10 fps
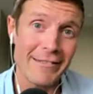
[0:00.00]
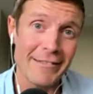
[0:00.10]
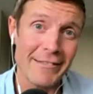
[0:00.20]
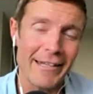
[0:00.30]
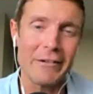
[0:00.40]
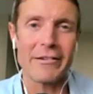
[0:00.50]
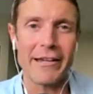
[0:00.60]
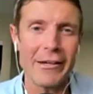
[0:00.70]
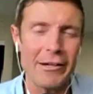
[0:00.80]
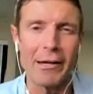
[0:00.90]
and I was
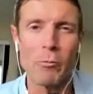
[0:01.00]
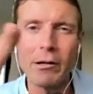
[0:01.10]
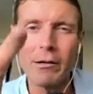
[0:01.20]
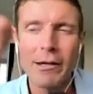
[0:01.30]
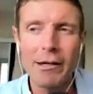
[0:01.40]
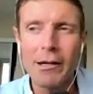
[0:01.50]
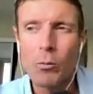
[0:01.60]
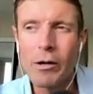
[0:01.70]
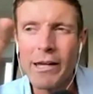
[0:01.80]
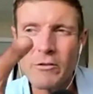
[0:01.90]
like, okay, what
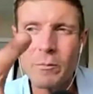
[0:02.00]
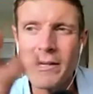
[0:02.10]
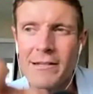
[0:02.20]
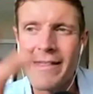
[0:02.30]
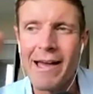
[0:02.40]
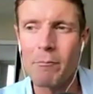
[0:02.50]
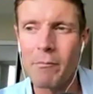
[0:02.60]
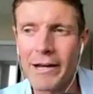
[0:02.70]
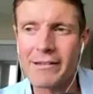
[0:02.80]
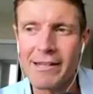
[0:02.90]
gets me into that
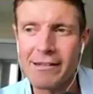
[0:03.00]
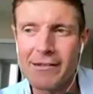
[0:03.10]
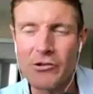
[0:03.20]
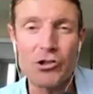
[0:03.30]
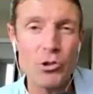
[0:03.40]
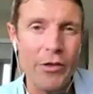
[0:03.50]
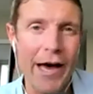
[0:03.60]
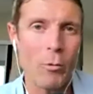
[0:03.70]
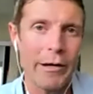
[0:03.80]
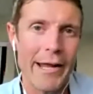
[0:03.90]
mindset to do
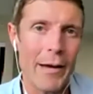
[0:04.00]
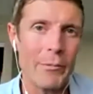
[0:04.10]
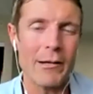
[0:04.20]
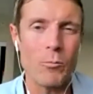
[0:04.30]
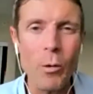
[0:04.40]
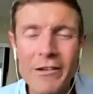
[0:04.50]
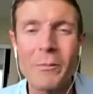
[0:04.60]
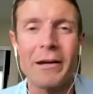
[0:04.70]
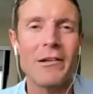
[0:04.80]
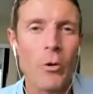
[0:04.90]
that one habit, and what is
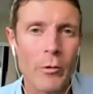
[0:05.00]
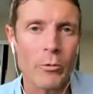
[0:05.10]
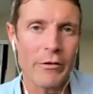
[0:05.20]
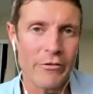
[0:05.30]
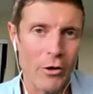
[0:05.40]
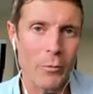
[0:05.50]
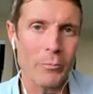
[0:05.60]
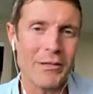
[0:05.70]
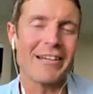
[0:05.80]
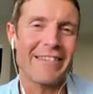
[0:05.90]
my normal result
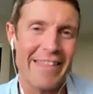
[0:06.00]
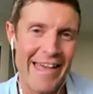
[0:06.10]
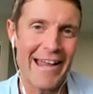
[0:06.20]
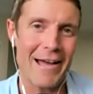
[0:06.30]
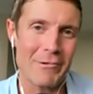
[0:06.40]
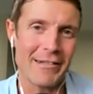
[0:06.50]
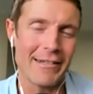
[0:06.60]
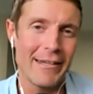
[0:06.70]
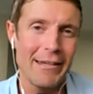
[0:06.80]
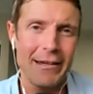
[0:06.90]
because of that habit?
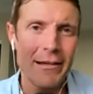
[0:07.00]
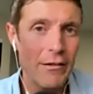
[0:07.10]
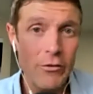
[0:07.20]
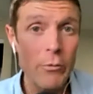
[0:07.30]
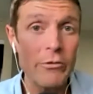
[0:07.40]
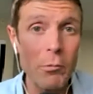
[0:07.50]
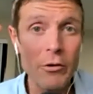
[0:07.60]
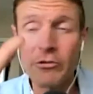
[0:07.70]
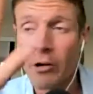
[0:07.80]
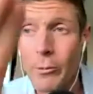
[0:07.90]
So I was able
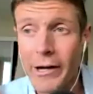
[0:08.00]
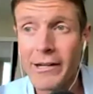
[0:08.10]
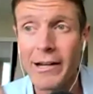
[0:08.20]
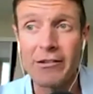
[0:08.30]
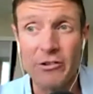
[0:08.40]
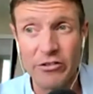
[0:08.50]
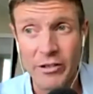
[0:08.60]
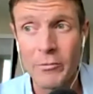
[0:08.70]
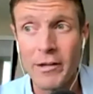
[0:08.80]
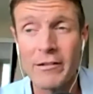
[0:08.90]
to start recognizing there's
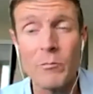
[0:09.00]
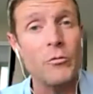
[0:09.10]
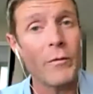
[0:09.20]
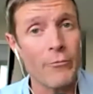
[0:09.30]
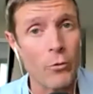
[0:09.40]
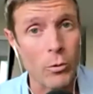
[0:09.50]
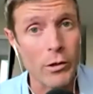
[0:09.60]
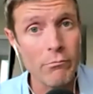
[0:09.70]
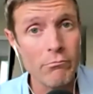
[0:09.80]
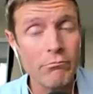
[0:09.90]
some things that move me
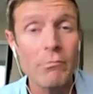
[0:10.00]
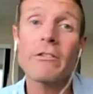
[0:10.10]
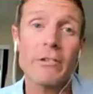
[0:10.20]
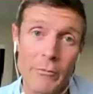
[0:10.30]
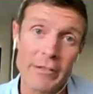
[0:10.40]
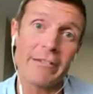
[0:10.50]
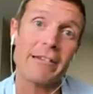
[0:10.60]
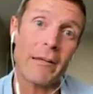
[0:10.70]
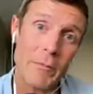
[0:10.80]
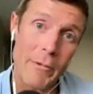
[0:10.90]
forward, some things that
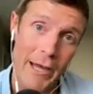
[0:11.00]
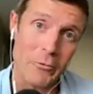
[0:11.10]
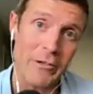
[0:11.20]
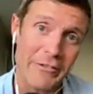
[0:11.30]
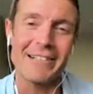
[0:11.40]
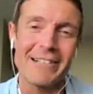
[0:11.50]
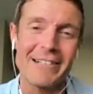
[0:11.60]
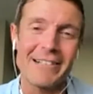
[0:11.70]
take me backwards. All I